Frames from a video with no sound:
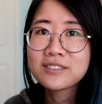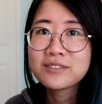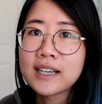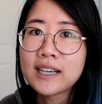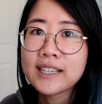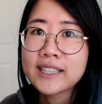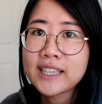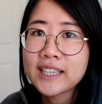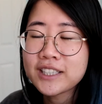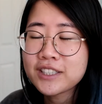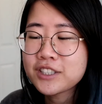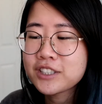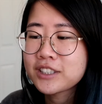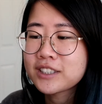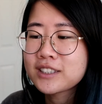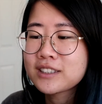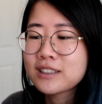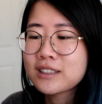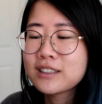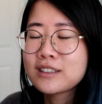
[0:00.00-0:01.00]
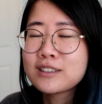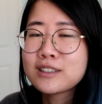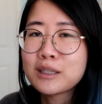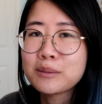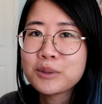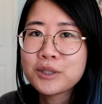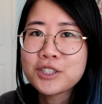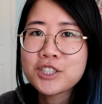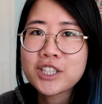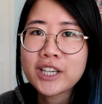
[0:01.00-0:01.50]
Again, just
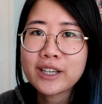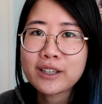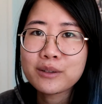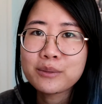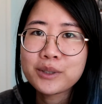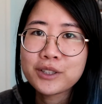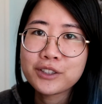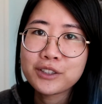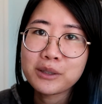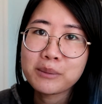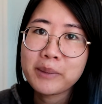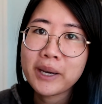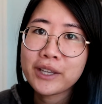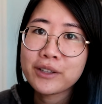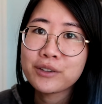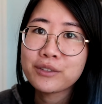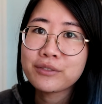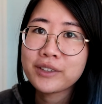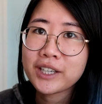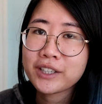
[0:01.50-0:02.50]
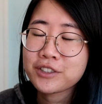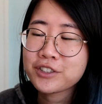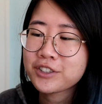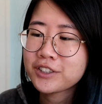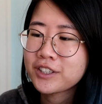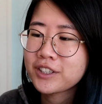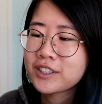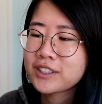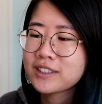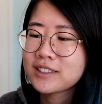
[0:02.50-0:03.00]
double check with your
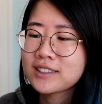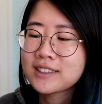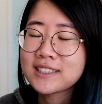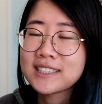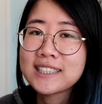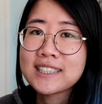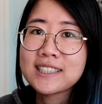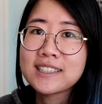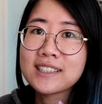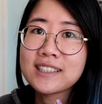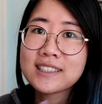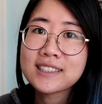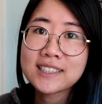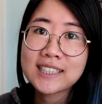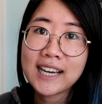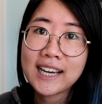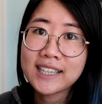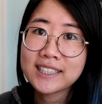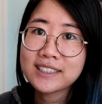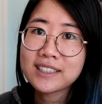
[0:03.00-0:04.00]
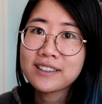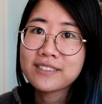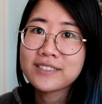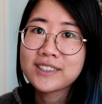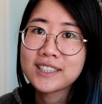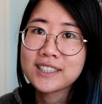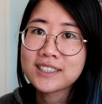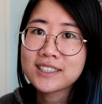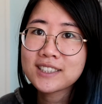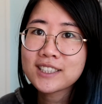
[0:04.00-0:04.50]
manufacturer the size of
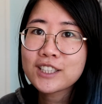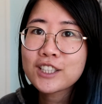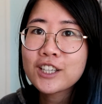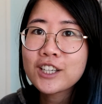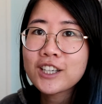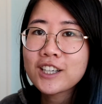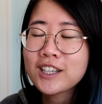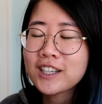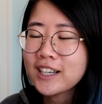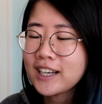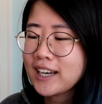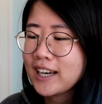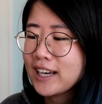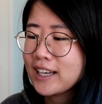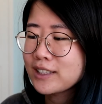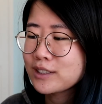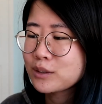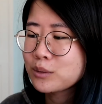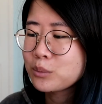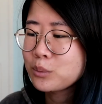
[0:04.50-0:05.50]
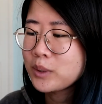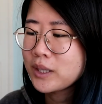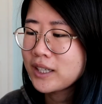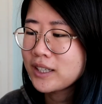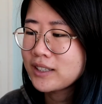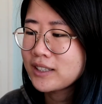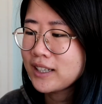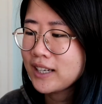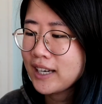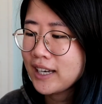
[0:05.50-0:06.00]
the sticker as
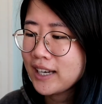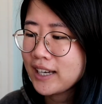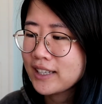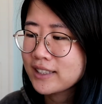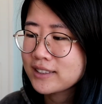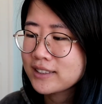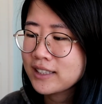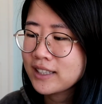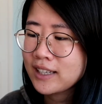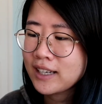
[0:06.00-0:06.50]
well as